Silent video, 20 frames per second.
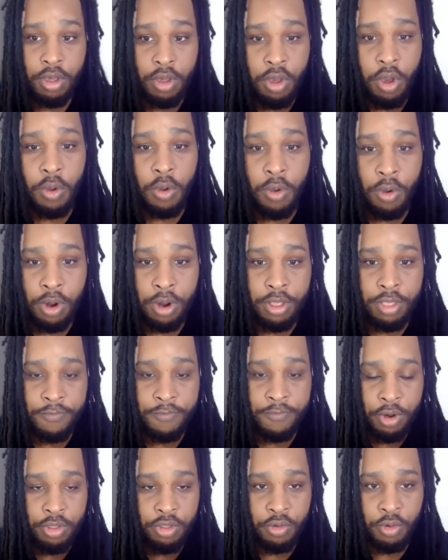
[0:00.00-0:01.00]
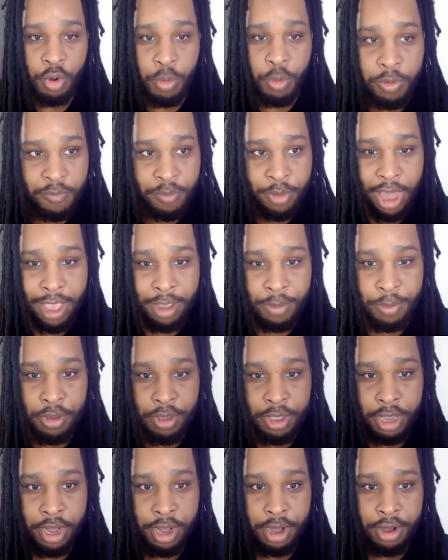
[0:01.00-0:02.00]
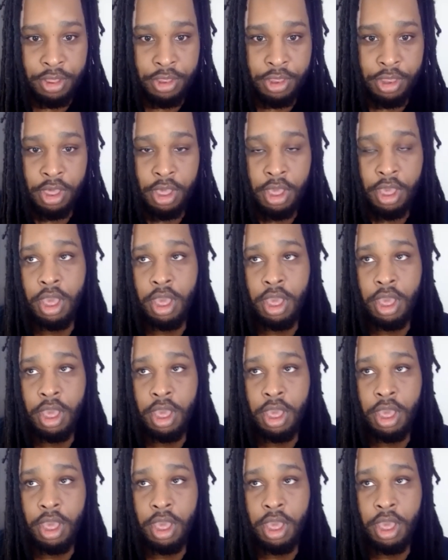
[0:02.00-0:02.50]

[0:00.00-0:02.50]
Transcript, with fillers: cohort the first group of black millionaires